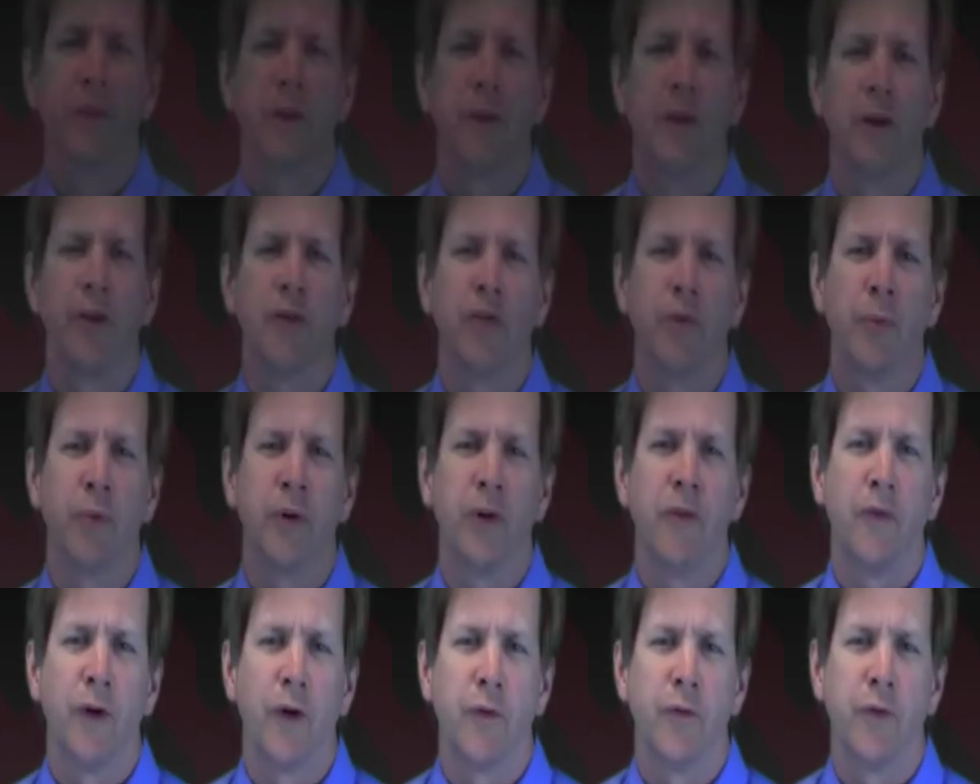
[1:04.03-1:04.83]
Here's a
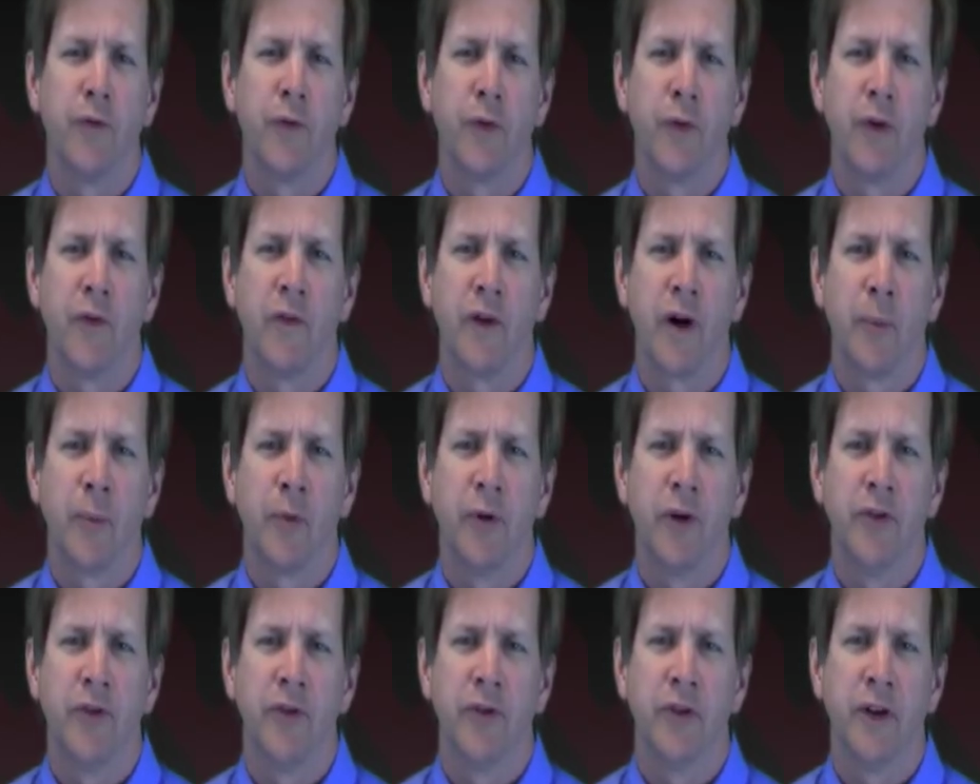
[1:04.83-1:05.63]
brief overview of our
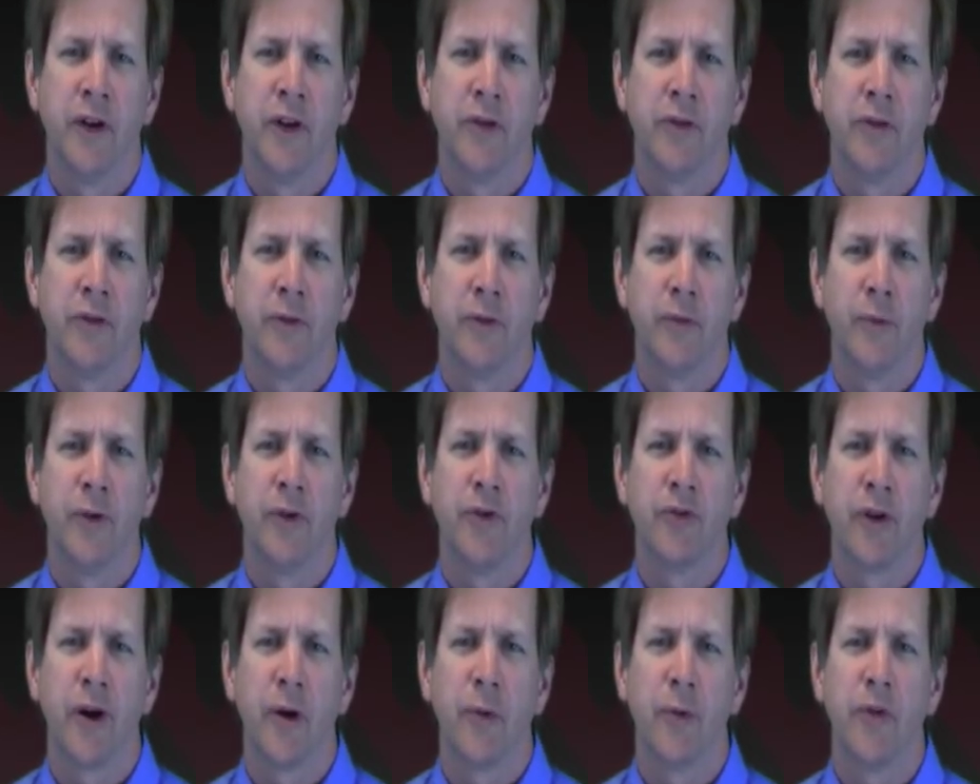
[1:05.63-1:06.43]
presentation. We
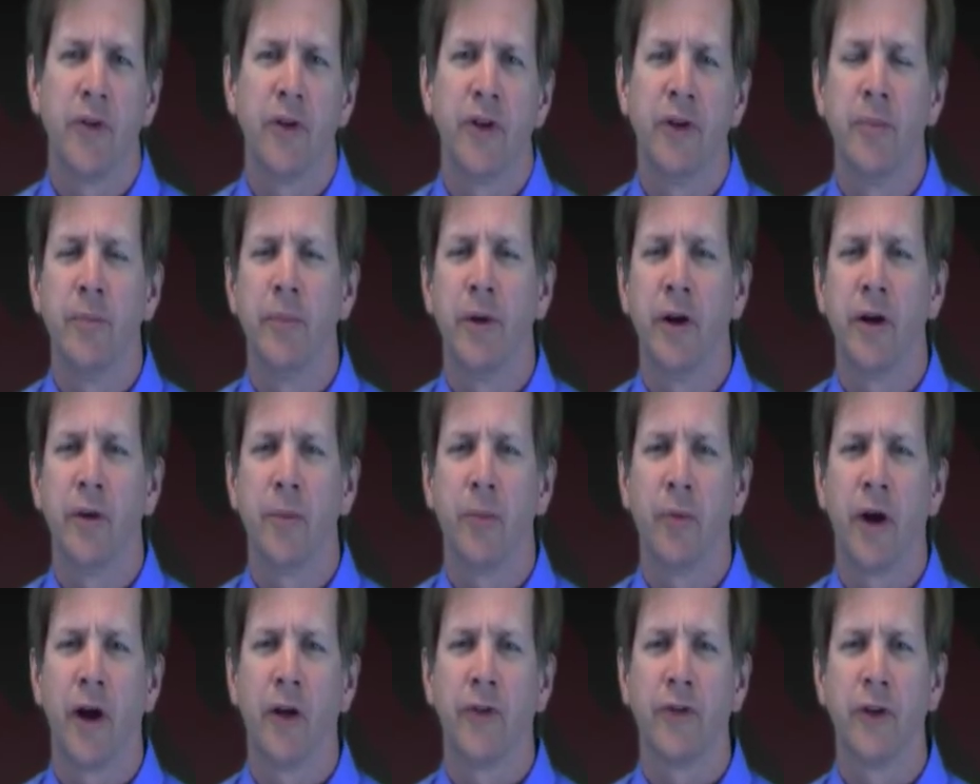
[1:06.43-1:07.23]
start with an
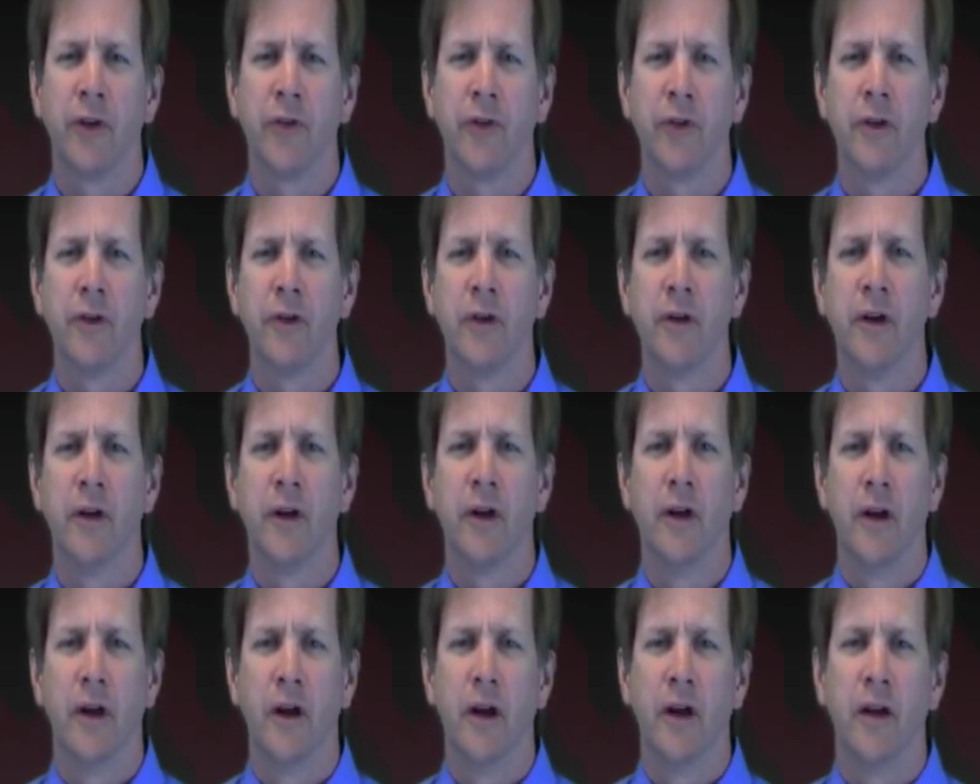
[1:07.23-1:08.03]
embedded processor.
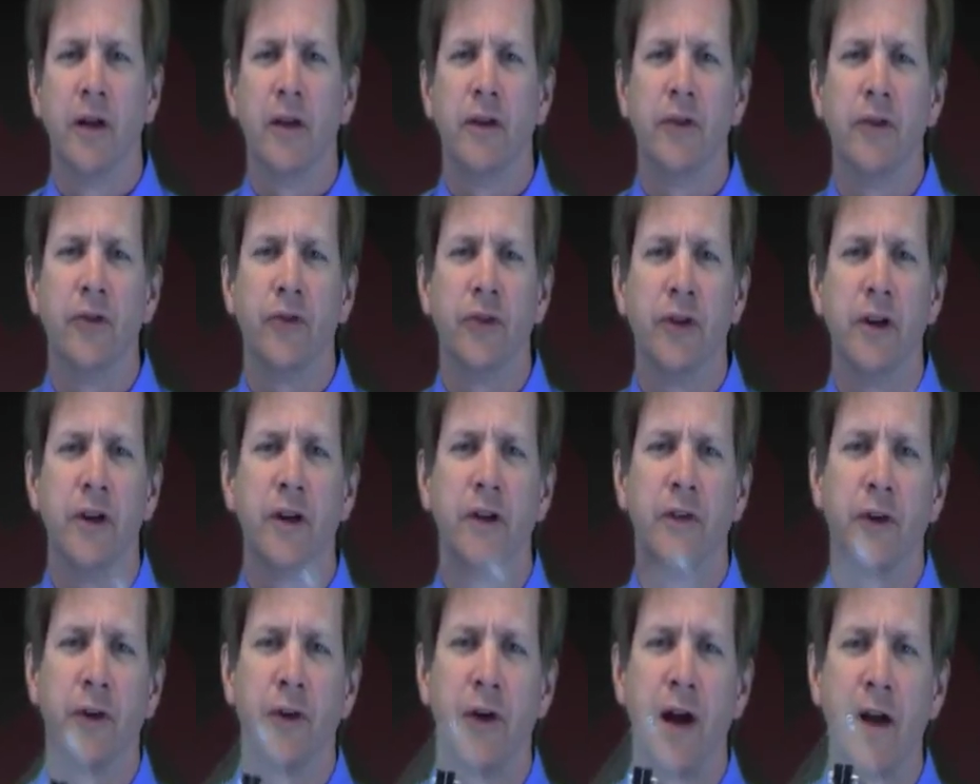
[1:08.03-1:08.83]
You see it
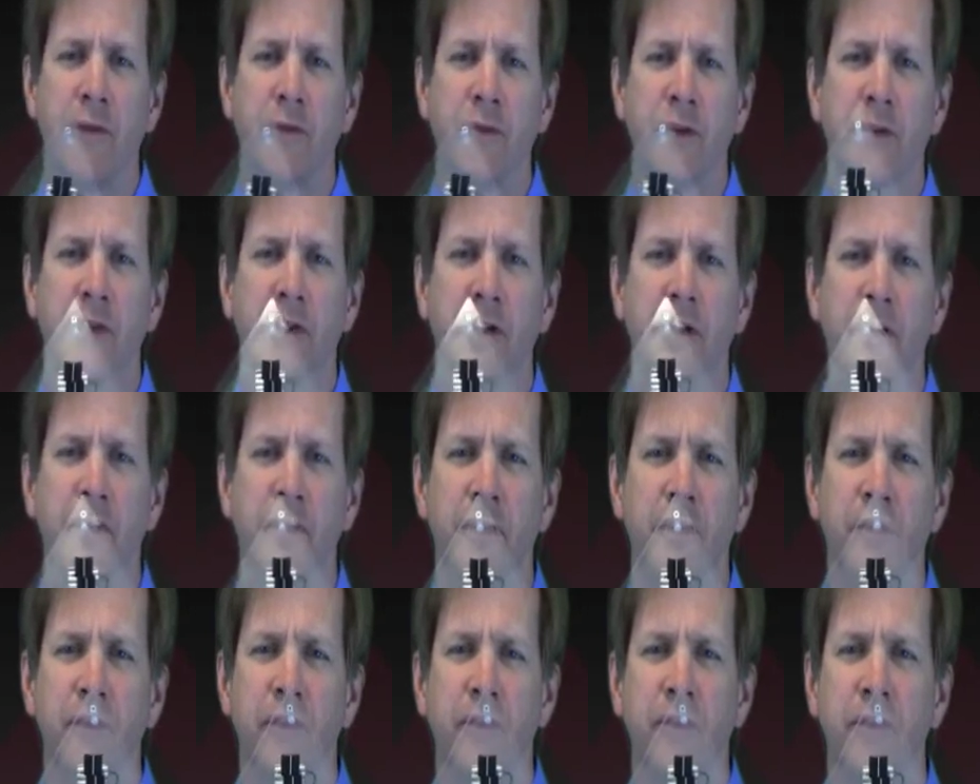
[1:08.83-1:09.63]
in the graphic there,
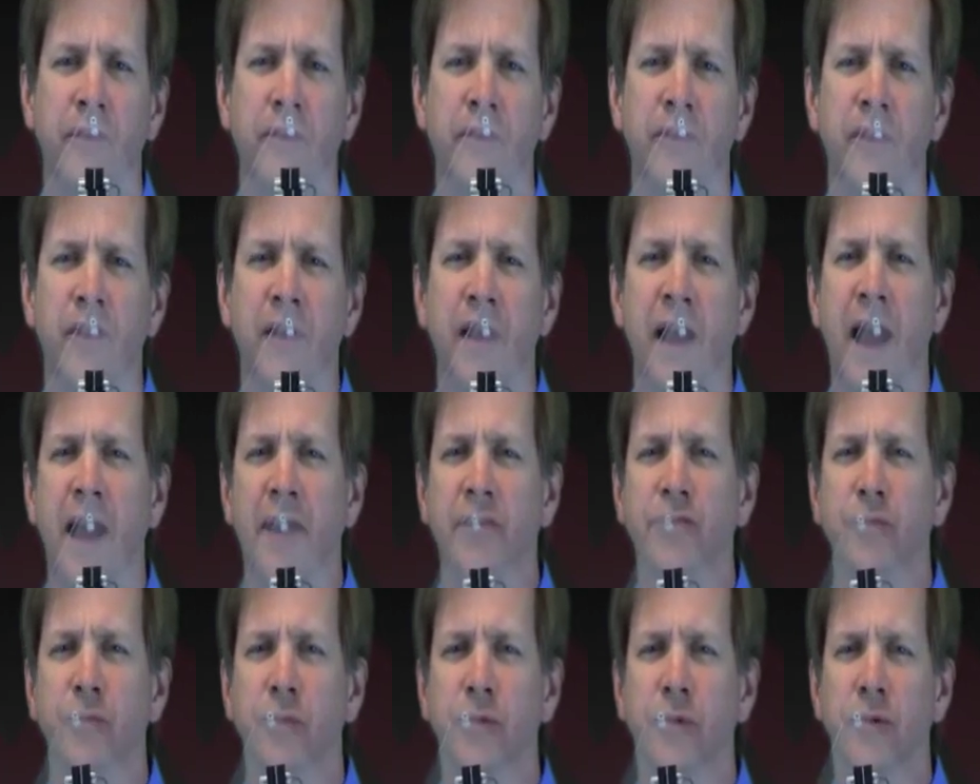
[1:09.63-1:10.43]
and here is the
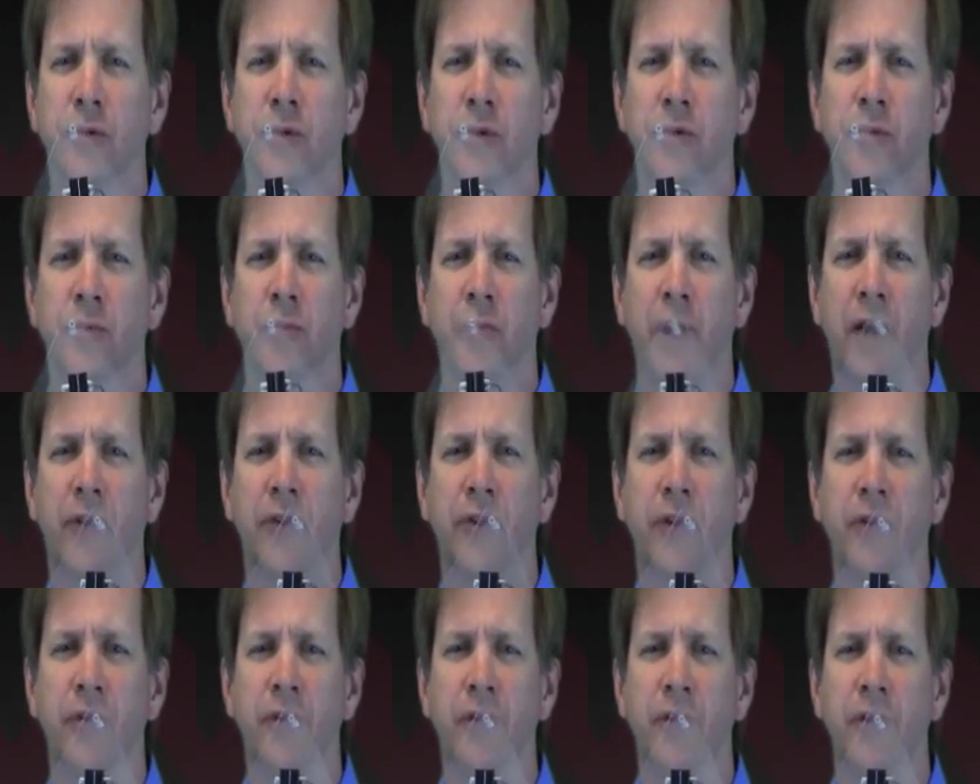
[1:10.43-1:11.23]
actual
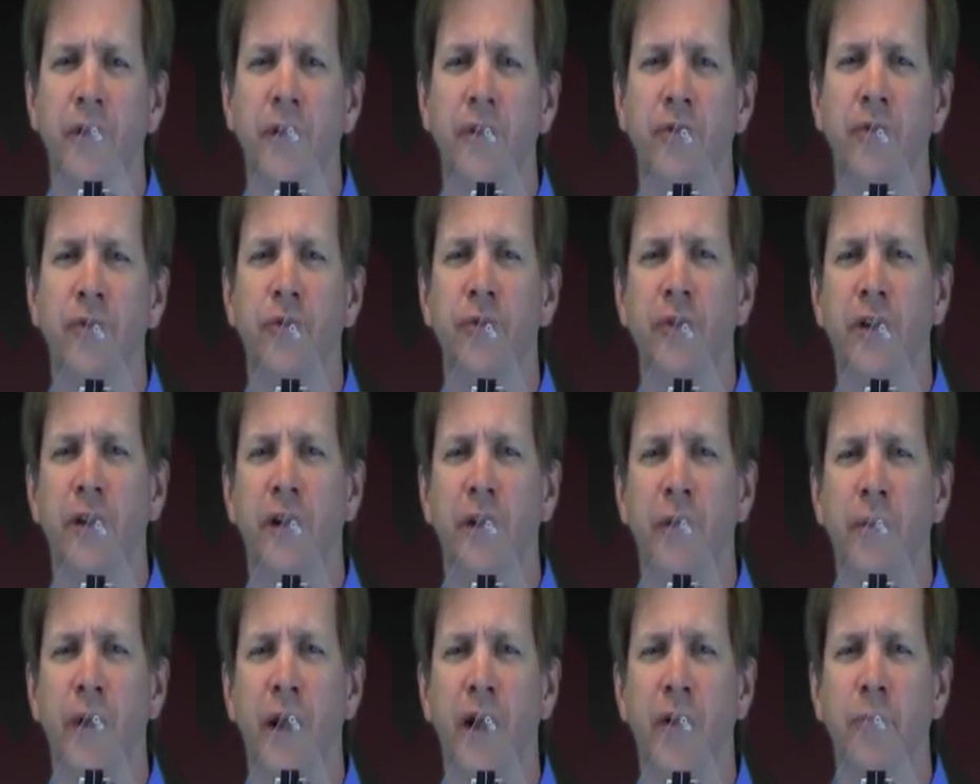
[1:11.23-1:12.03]
processor. It's using
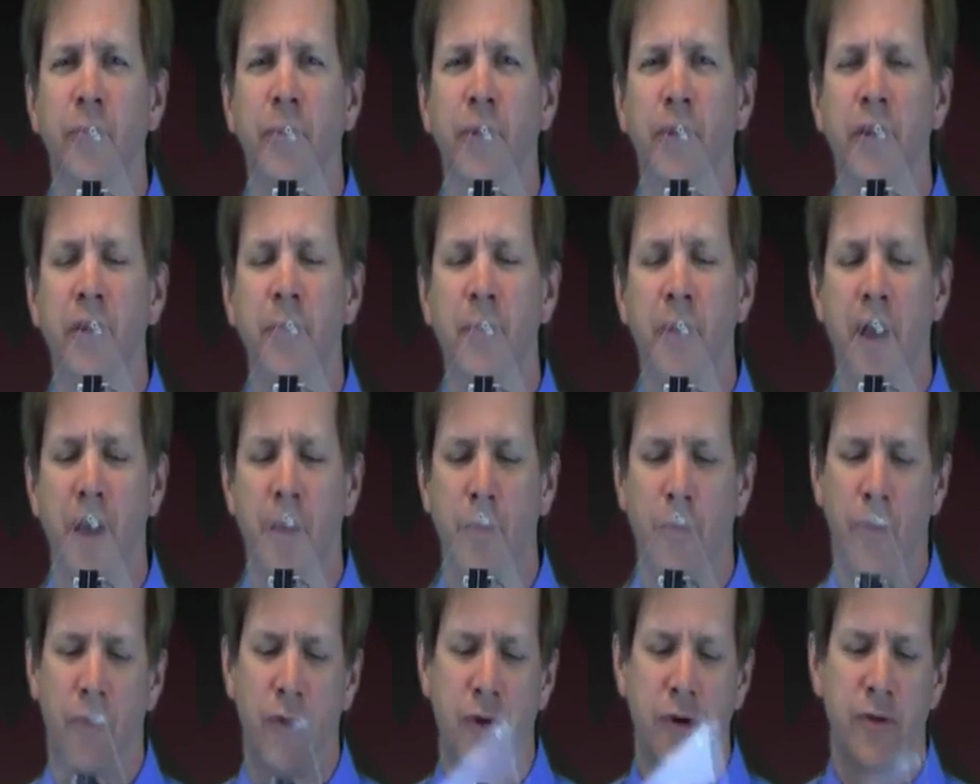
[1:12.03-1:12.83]
a Raspberry Pi
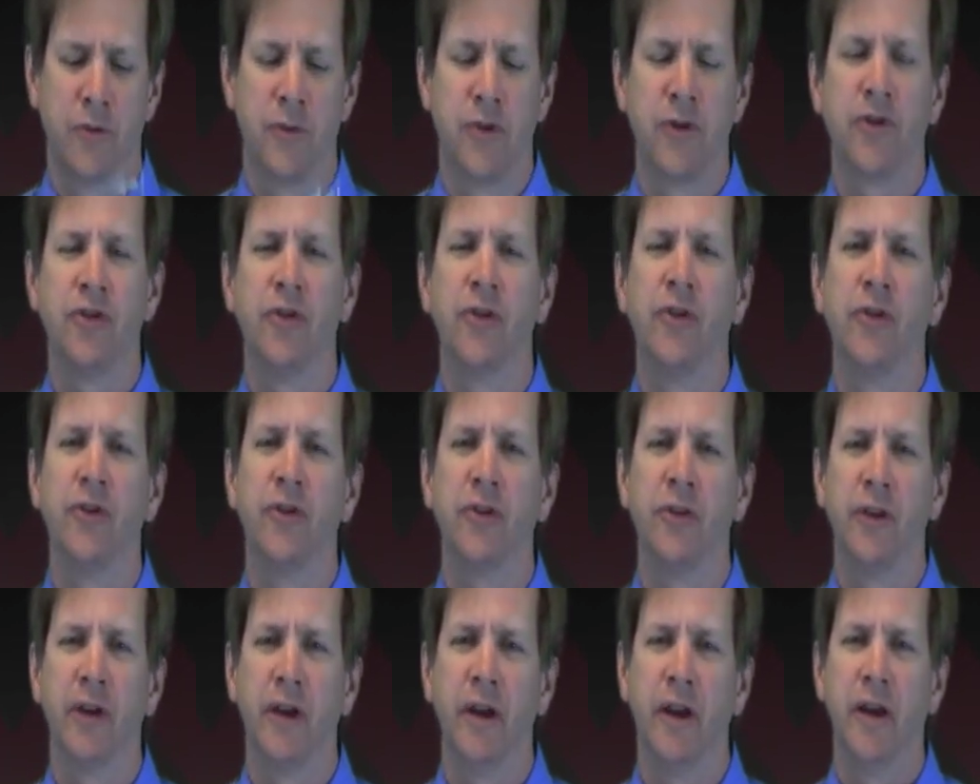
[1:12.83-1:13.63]
board, which
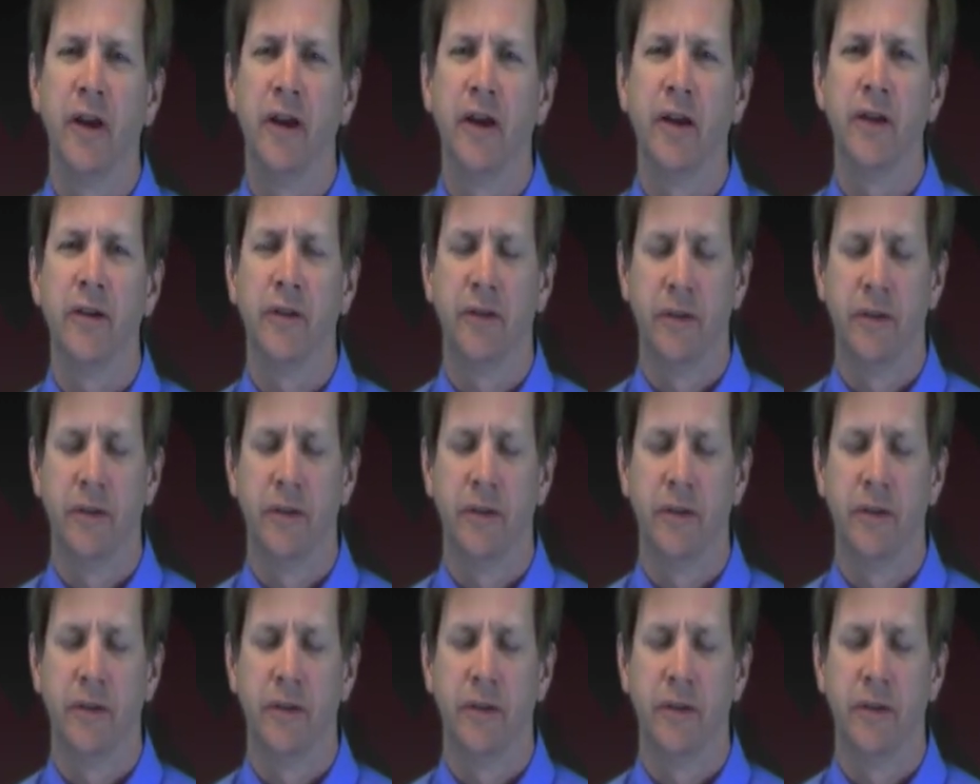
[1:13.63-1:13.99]
is a